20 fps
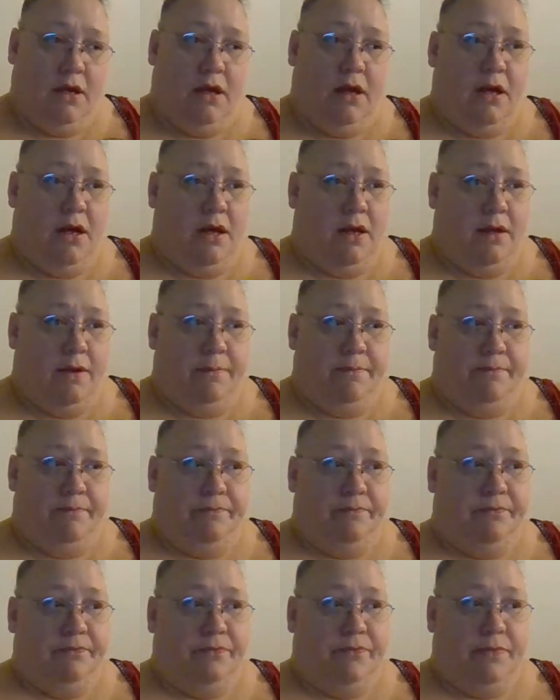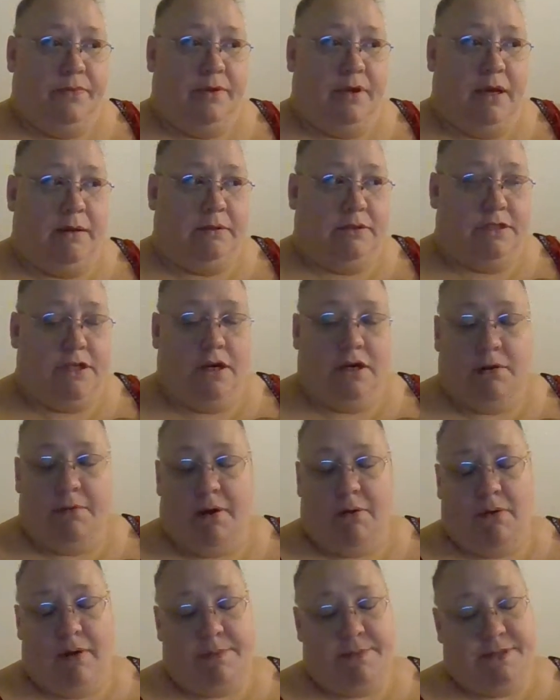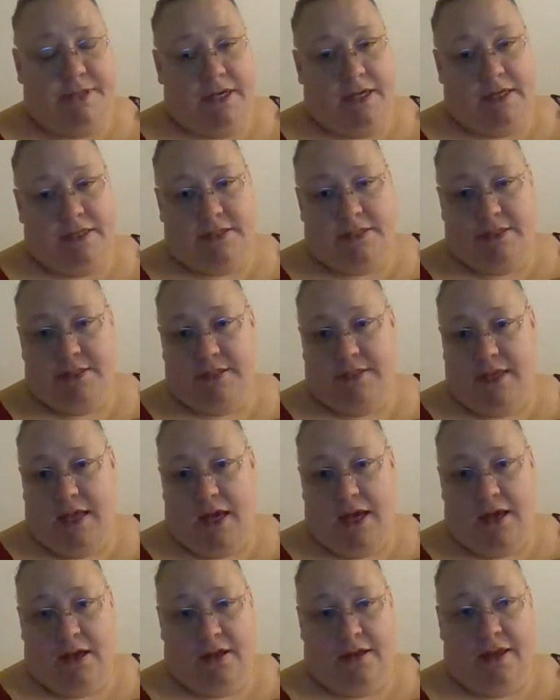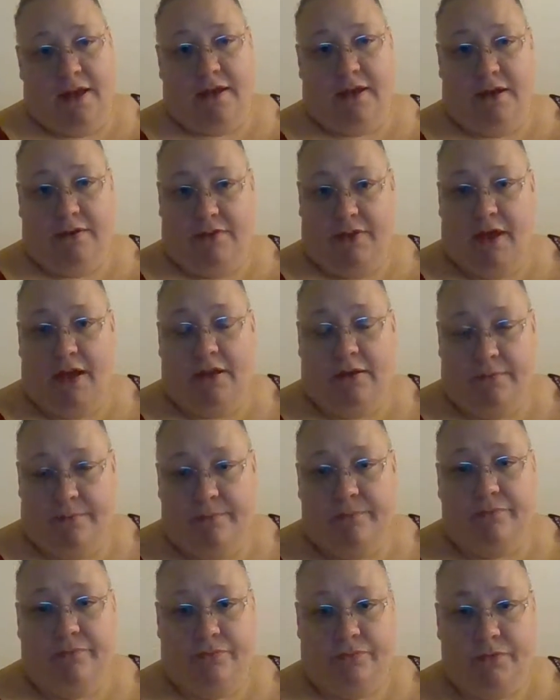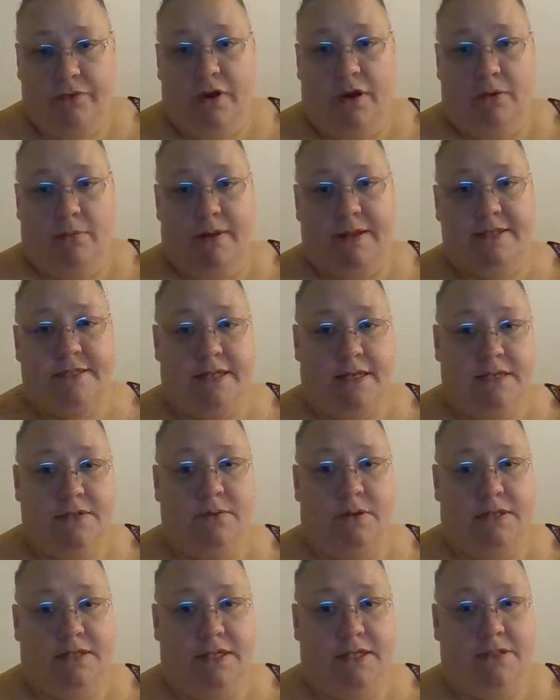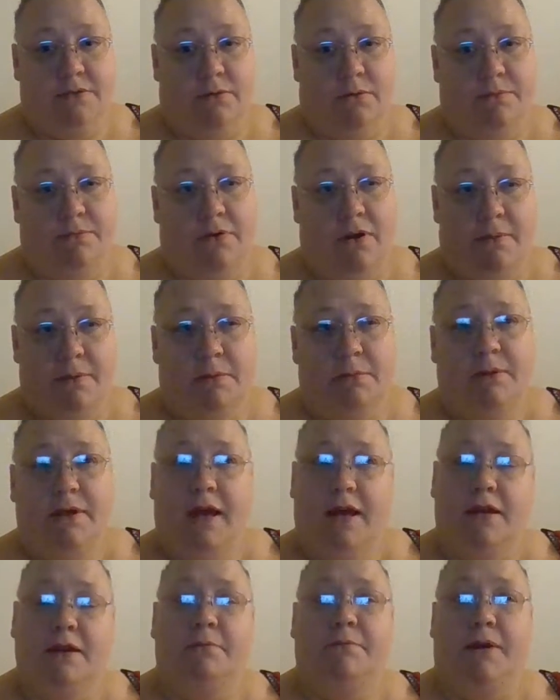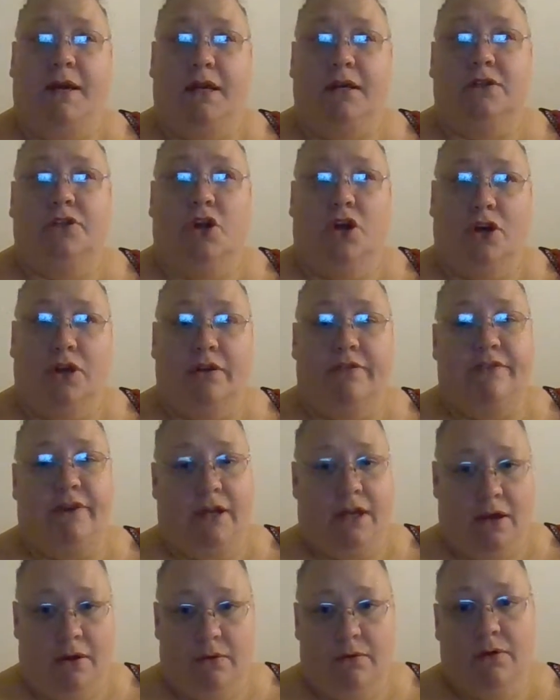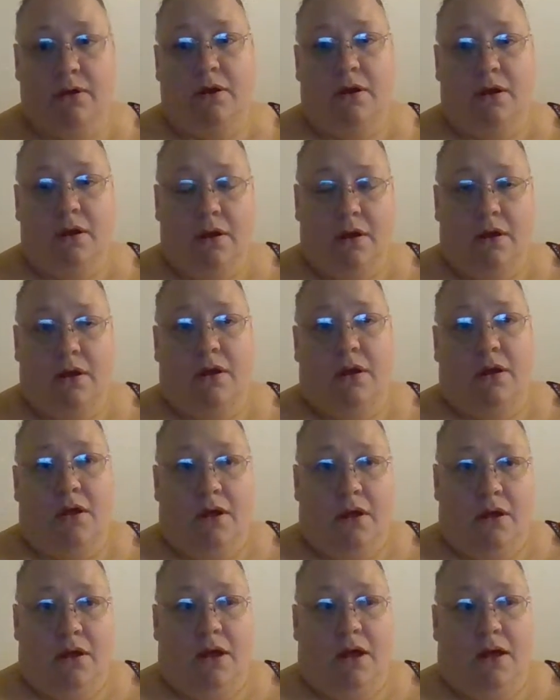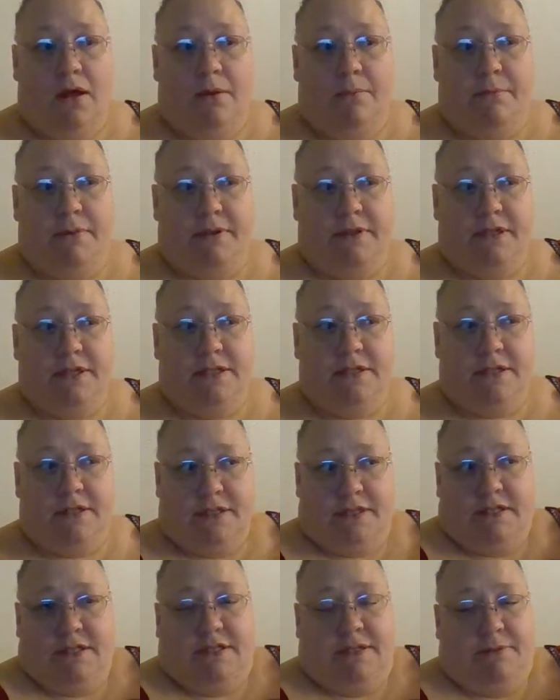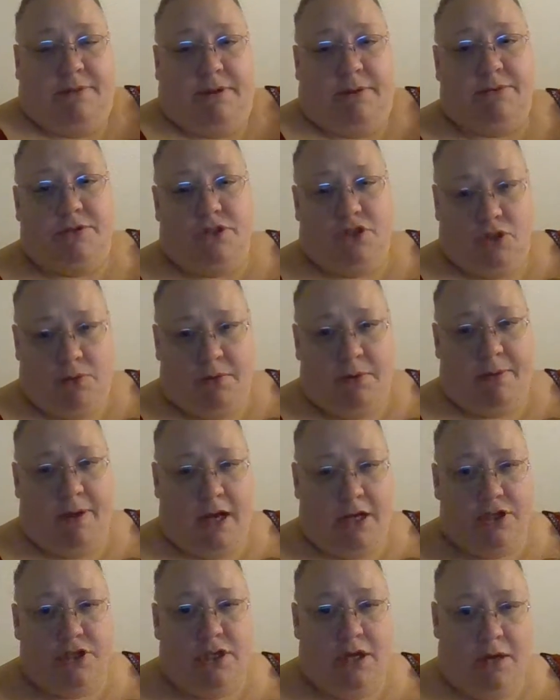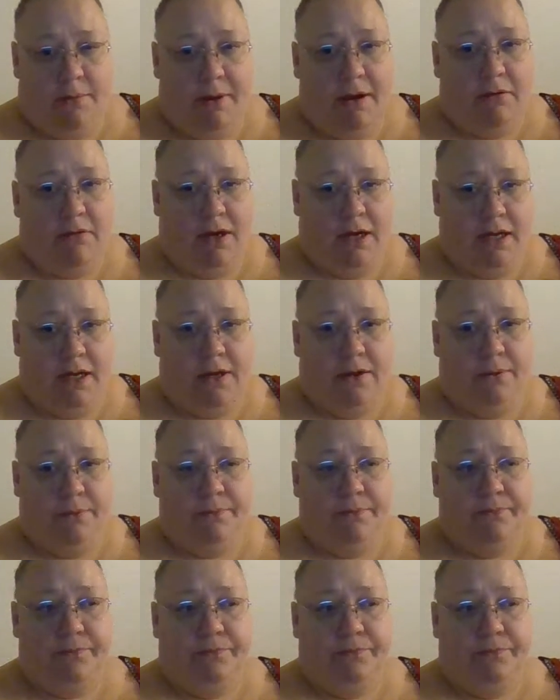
I will talk about websites and that kind of thing on Wednesdays. Wednesdays will probably end up being a longer video. But this is something I'm super passionate about right now.